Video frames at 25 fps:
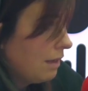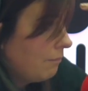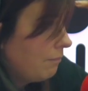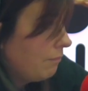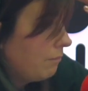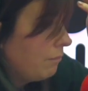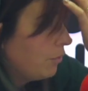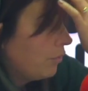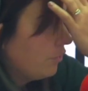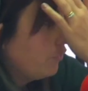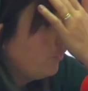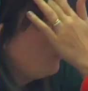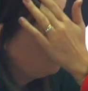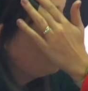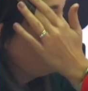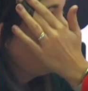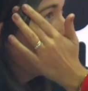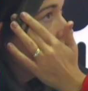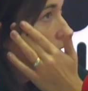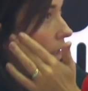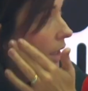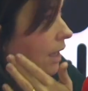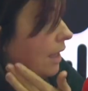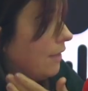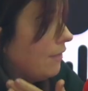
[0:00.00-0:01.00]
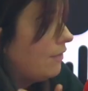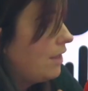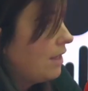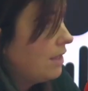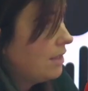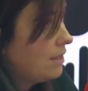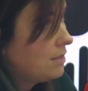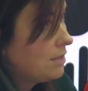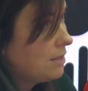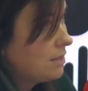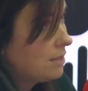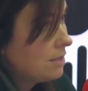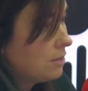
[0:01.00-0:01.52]
Then
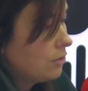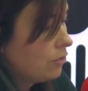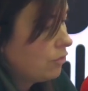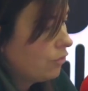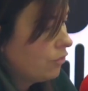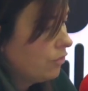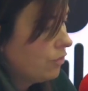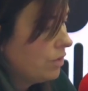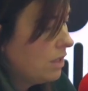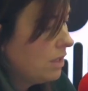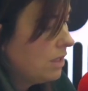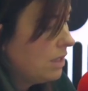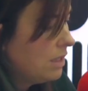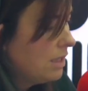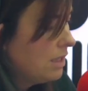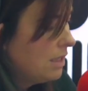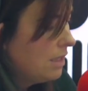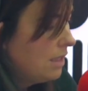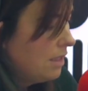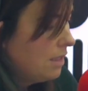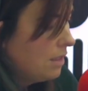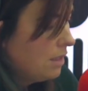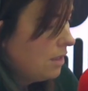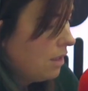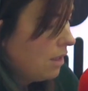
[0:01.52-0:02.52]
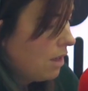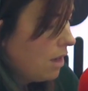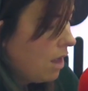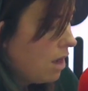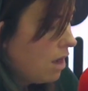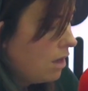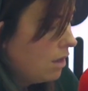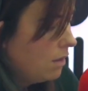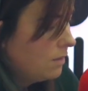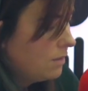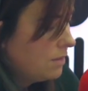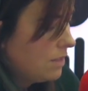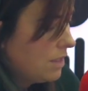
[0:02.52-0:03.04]
it's three
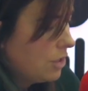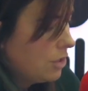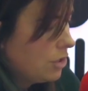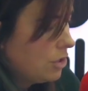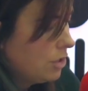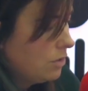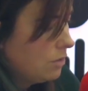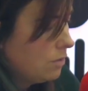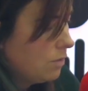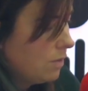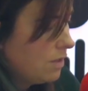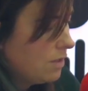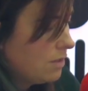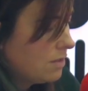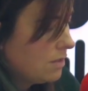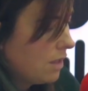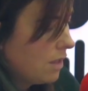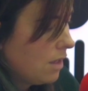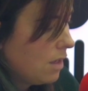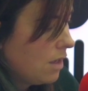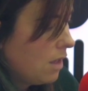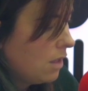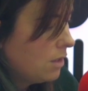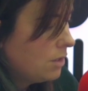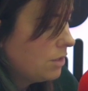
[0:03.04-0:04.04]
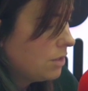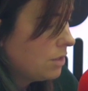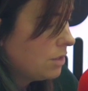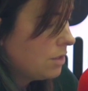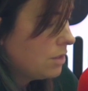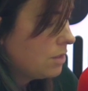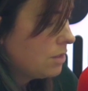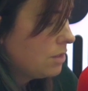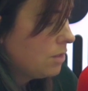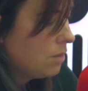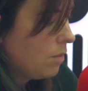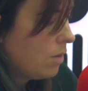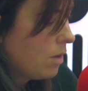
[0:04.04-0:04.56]
long sessions with a
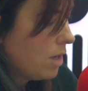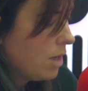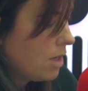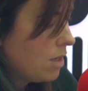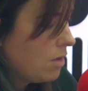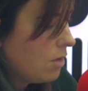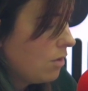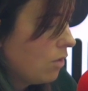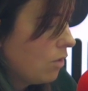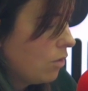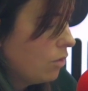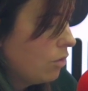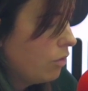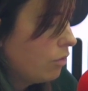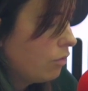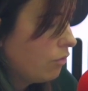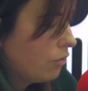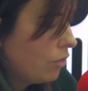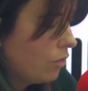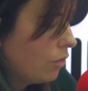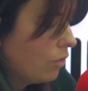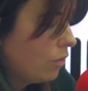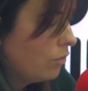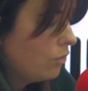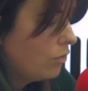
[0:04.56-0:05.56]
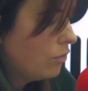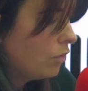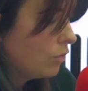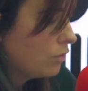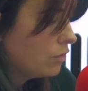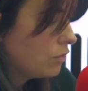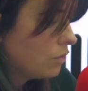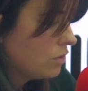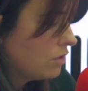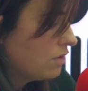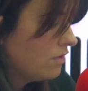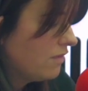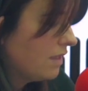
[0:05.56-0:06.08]
psychologist where you go through
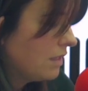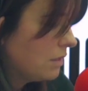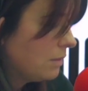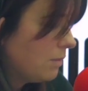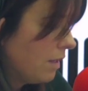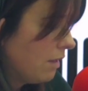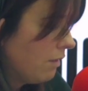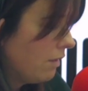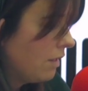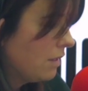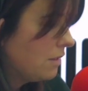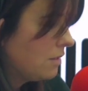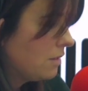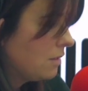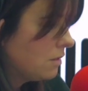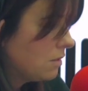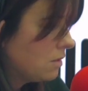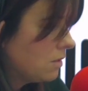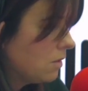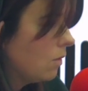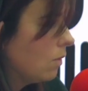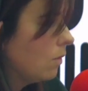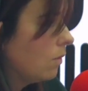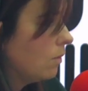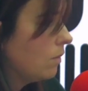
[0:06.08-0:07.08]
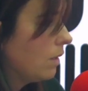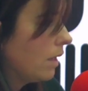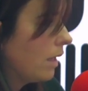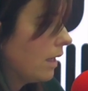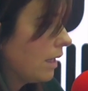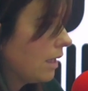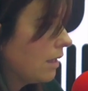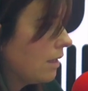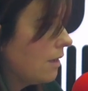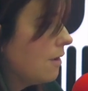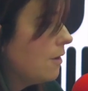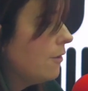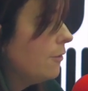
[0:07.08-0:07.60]
those sorts of experiences. So
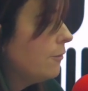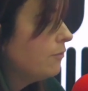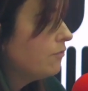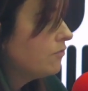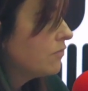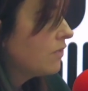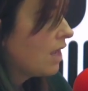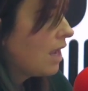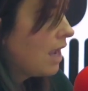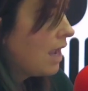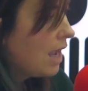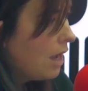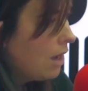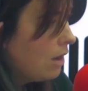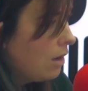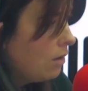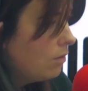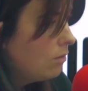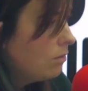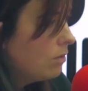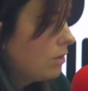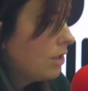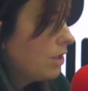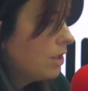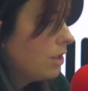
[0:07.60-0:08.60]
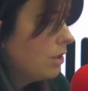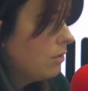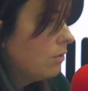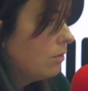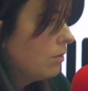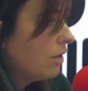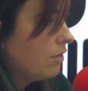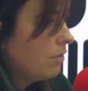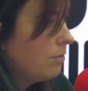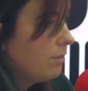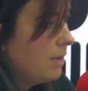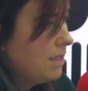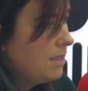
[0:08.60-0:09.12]
like, how are you
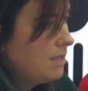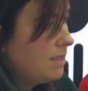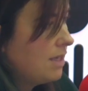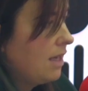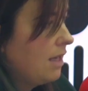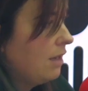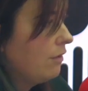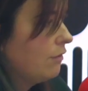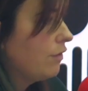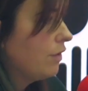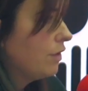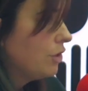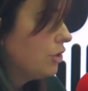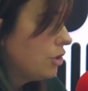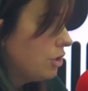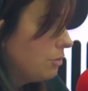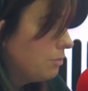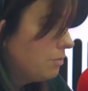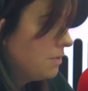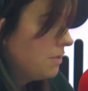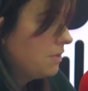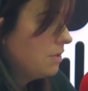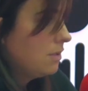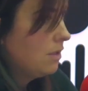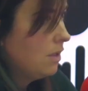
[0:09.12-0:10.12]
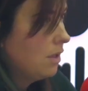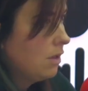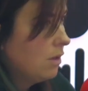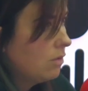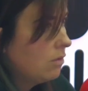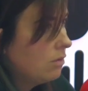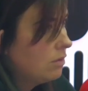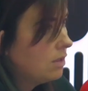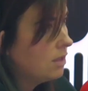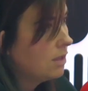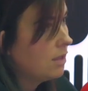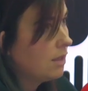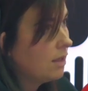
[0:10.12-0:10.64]
with maintaining friendships? You
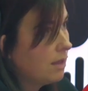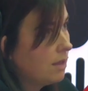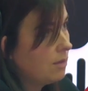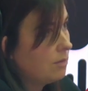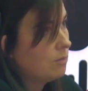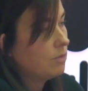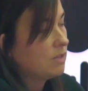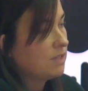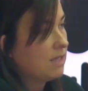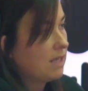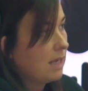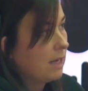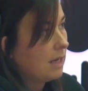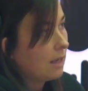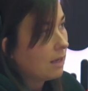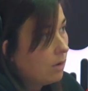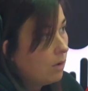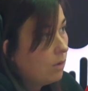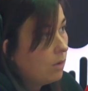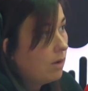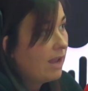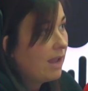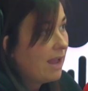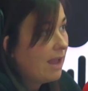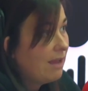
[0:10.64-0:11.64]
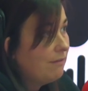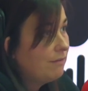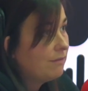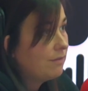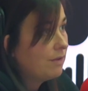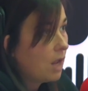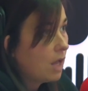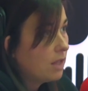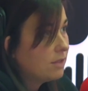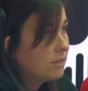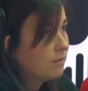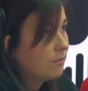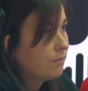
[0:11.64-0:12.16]
know, and I would say like, oh, I have
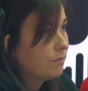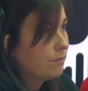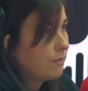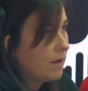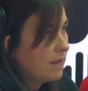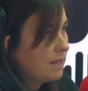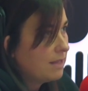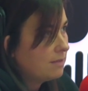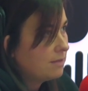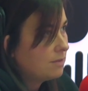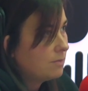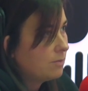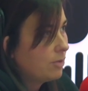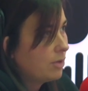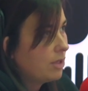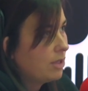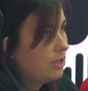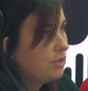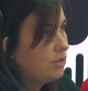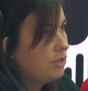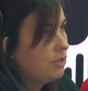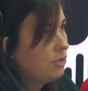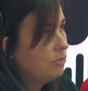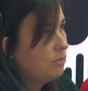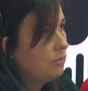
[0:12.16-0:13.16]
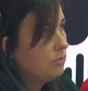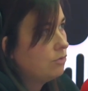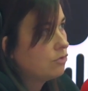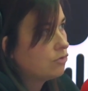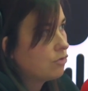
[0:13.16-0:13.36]
lots of friends, but I do